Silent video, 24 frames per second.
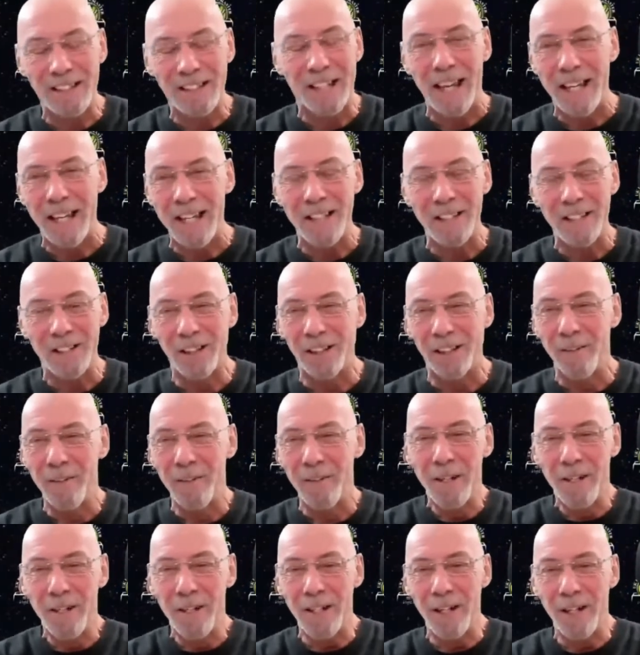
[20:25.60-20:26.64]
get into
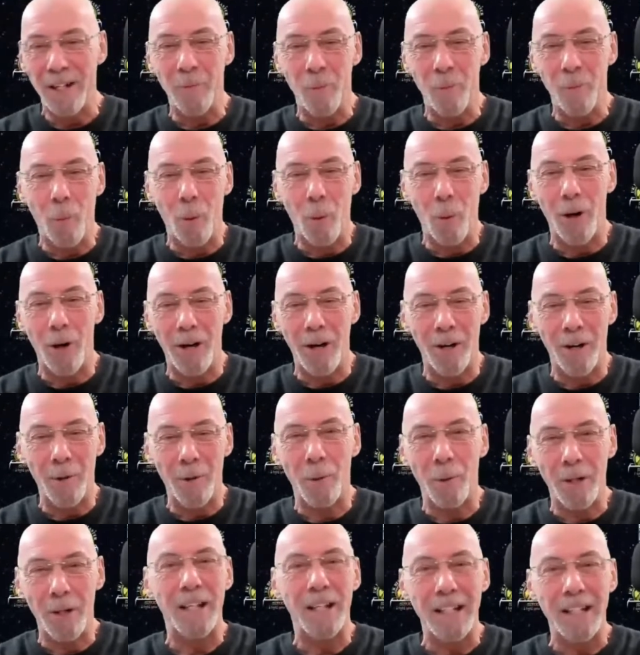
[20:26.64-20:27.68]
you know why I
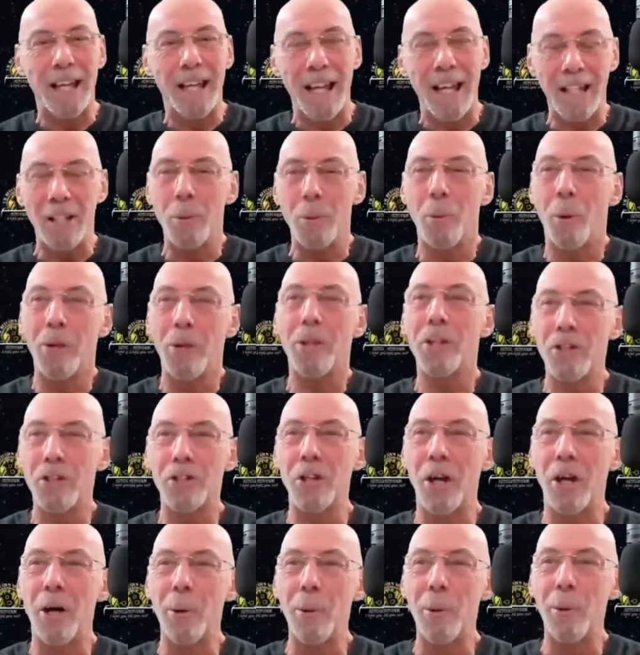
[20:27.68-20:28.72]
wanted to get you on the
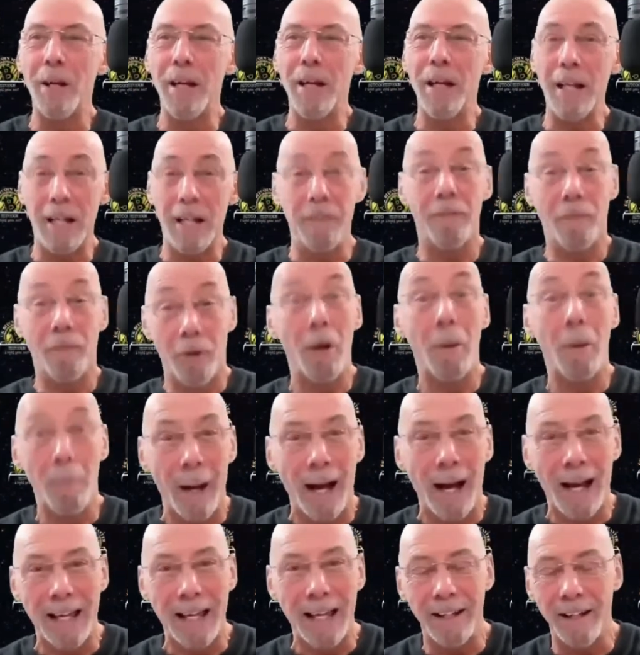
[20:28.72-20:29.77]
show, if I
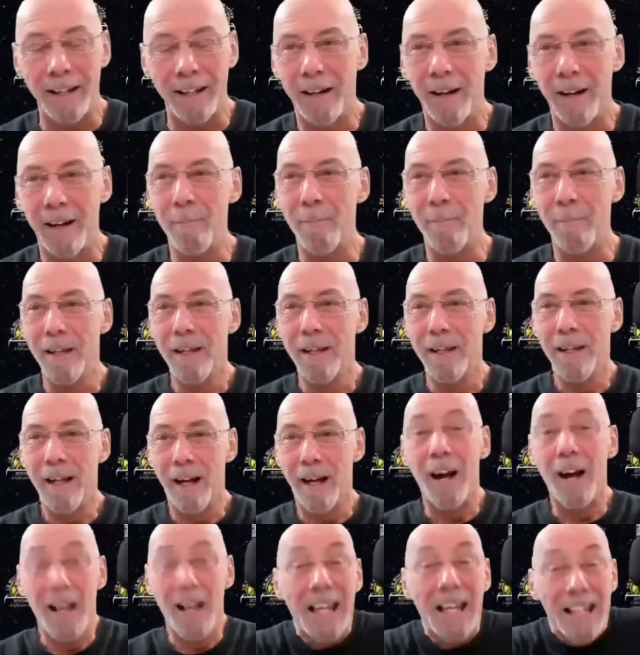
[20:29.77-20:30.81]
may. Um, um,
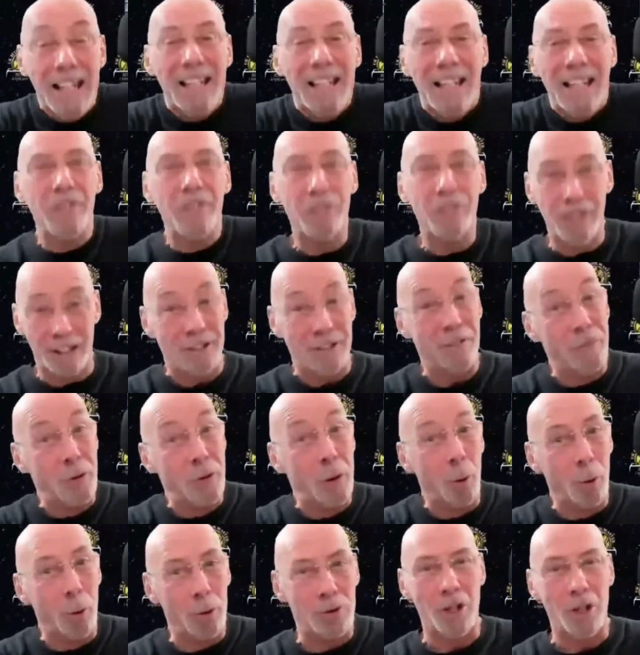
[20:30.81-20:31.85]
in the interest of
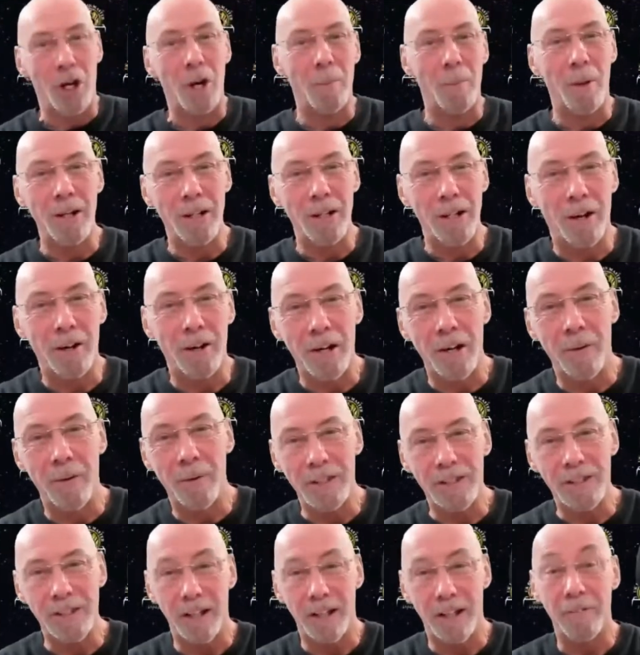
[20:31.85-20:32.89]
your time, I, I, know
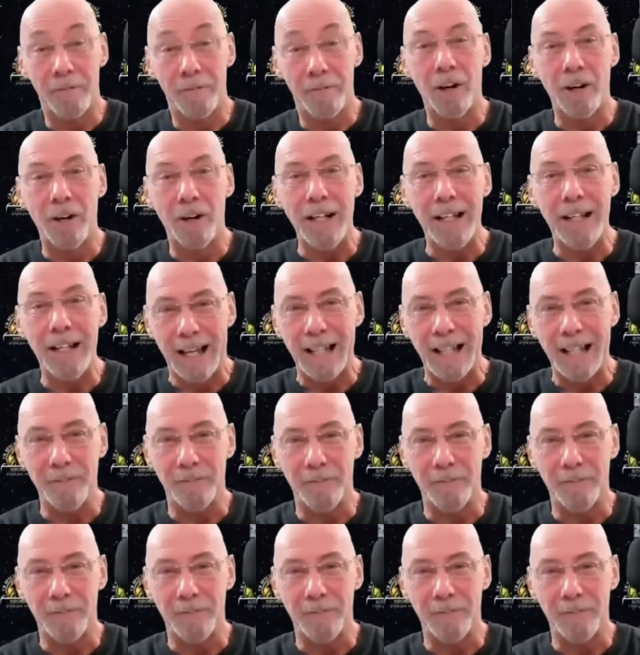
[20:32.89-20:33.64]
it's very late